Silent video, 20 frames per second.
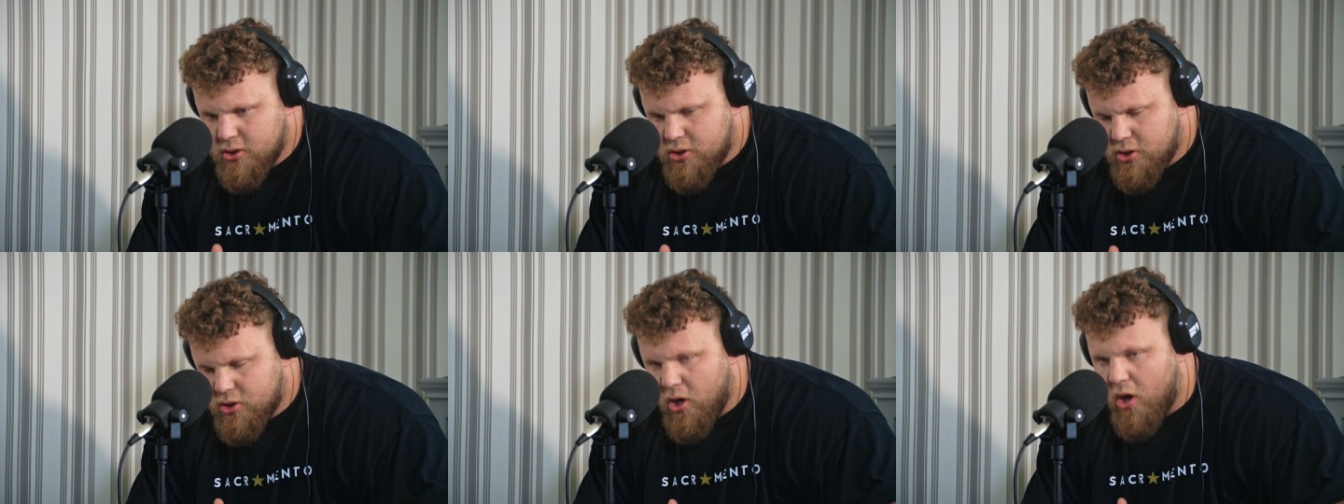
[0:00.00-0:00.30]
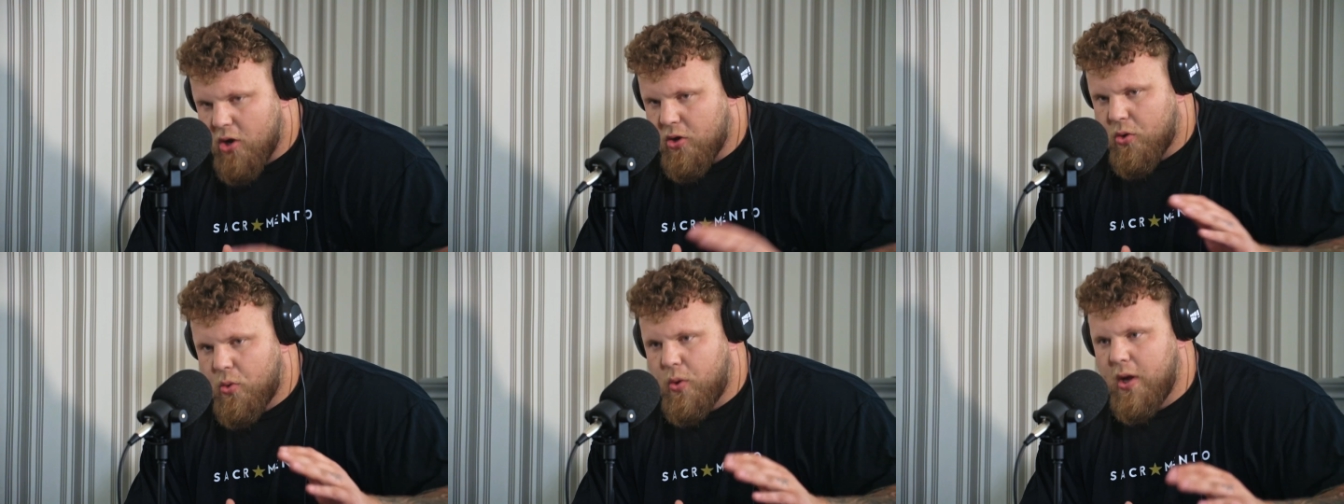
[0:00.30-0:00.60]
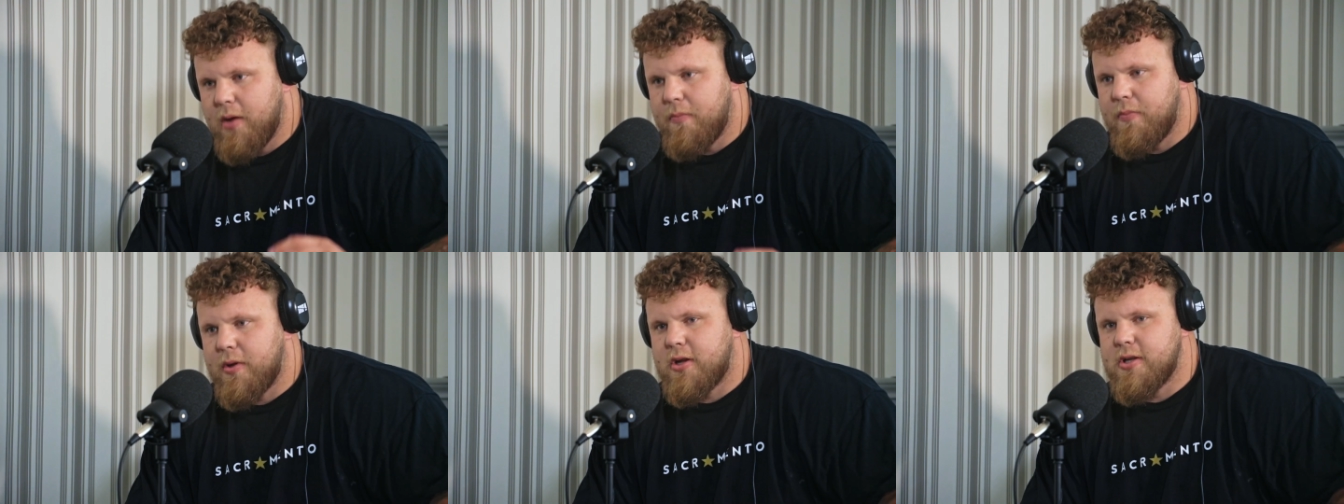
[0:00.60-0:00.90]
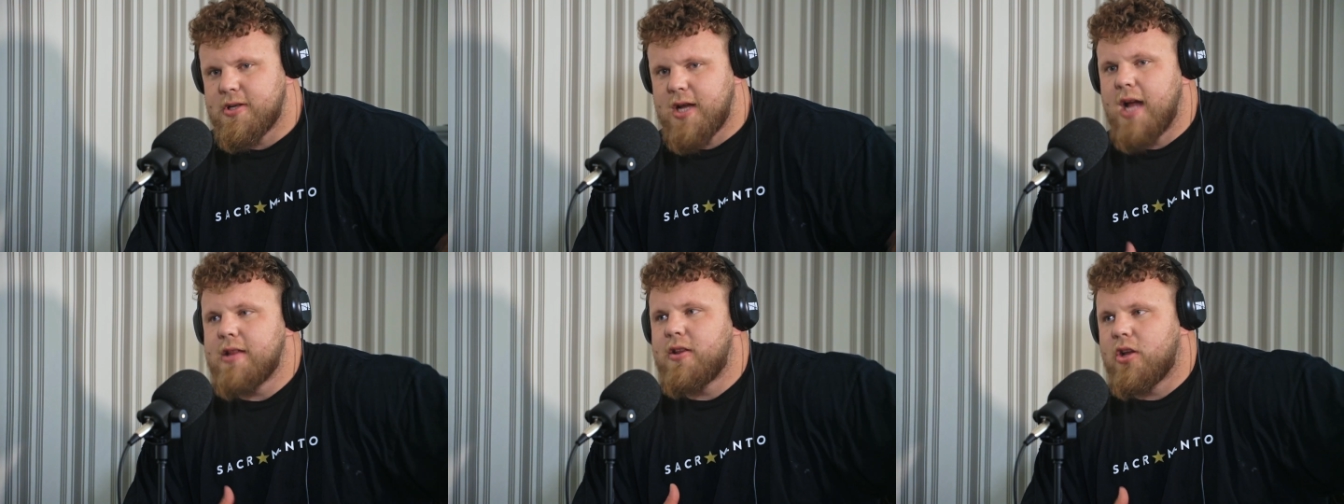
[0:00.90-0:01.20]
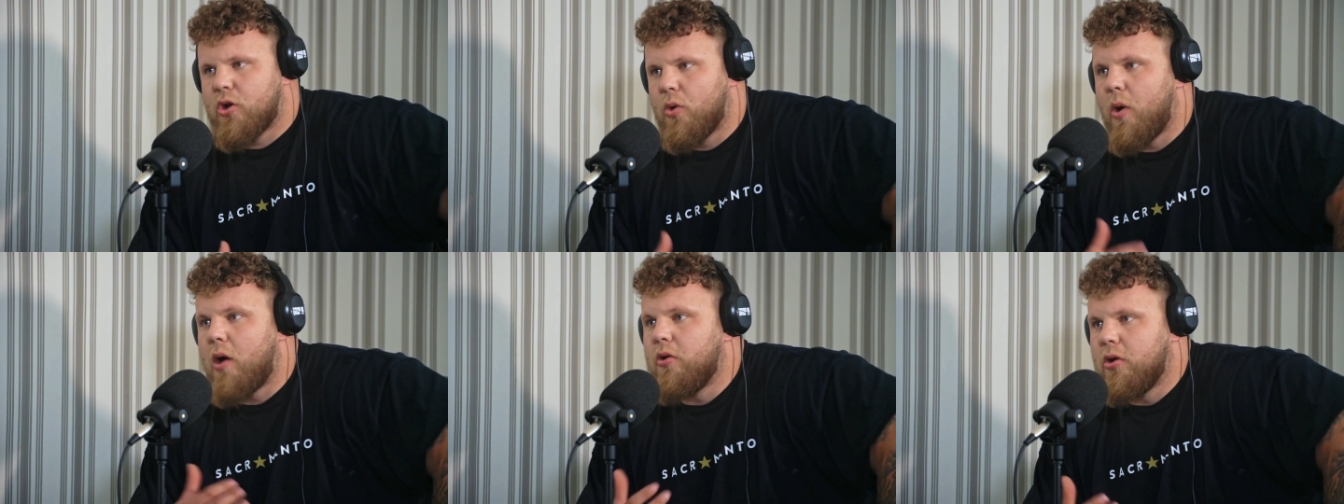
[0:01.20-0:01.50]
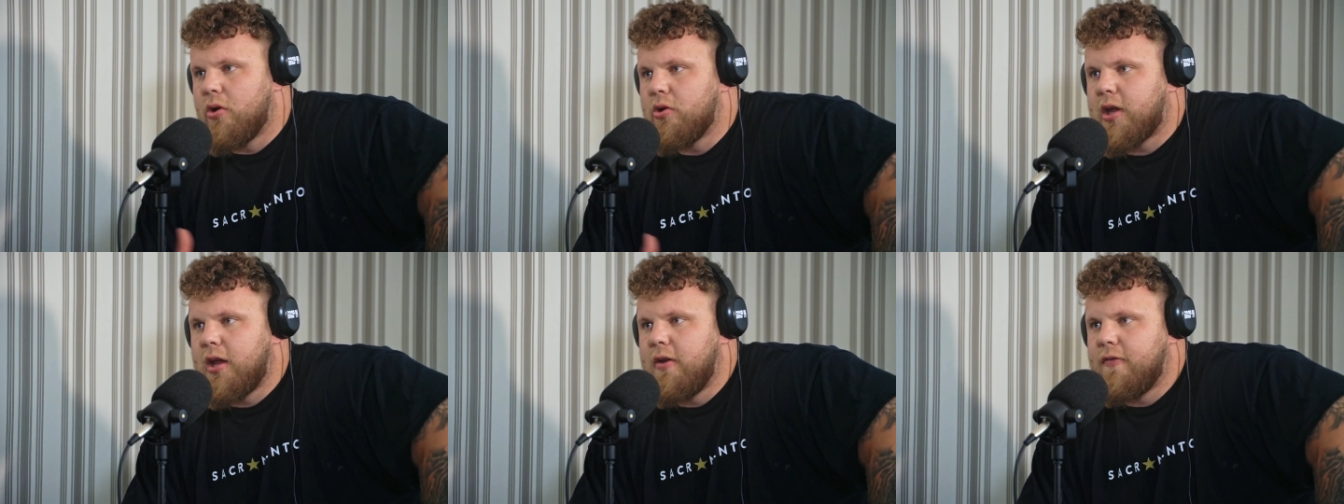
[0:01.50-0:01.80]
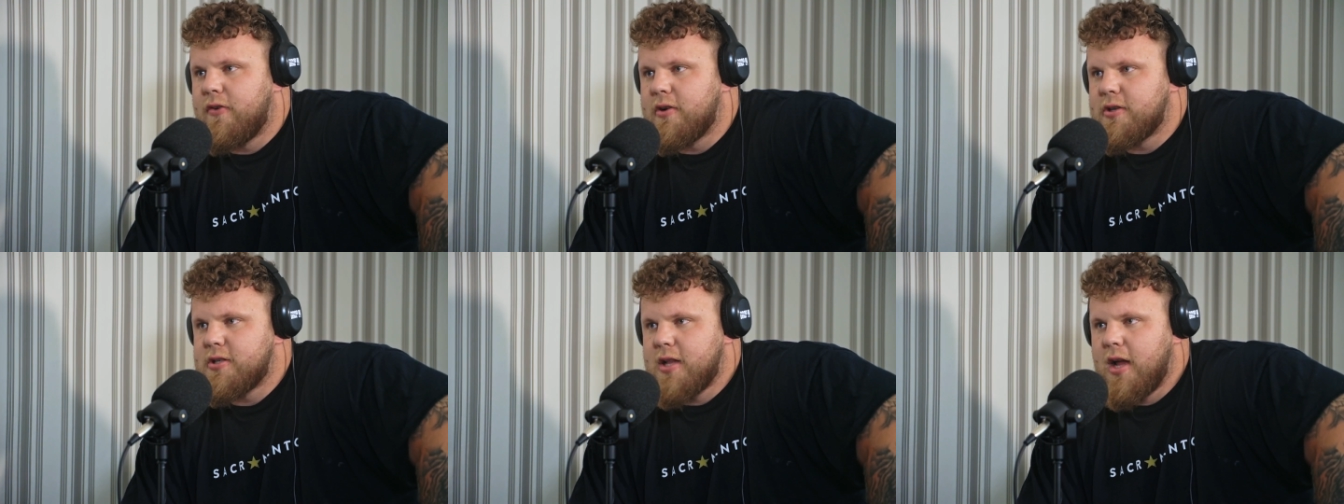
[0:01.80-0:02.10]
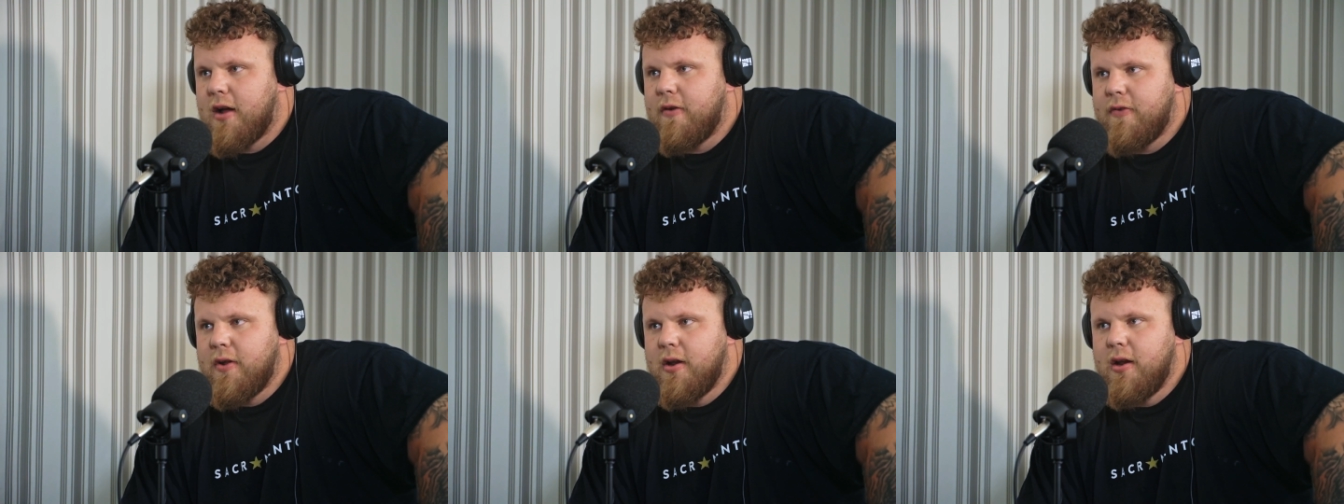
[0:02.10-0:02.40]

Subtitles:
strong quick, because I had to go out looking for stuff.